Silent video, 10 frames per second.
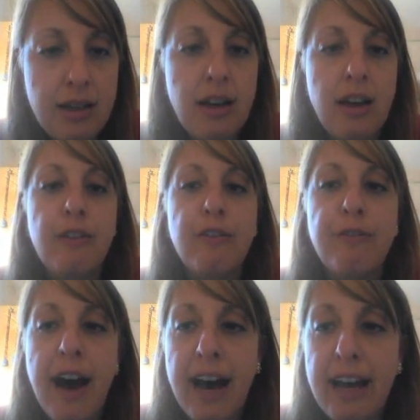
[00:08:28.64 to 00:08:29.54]

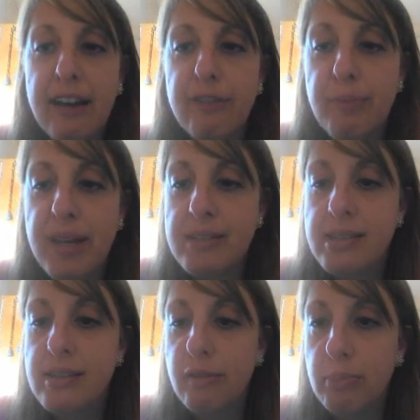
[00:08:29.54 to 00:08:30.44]
5
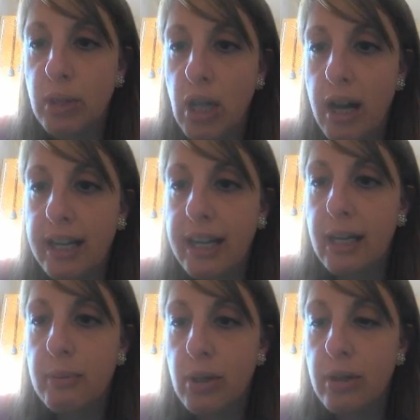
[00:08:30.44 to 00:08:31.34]
pieces of blocking
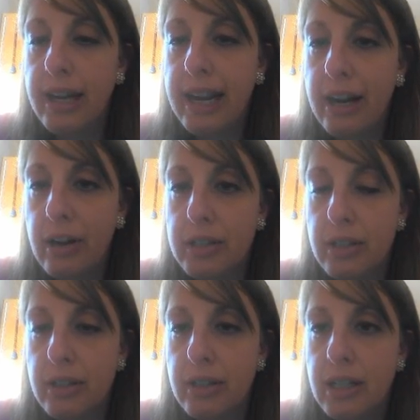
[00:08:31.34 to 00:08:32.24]
per character.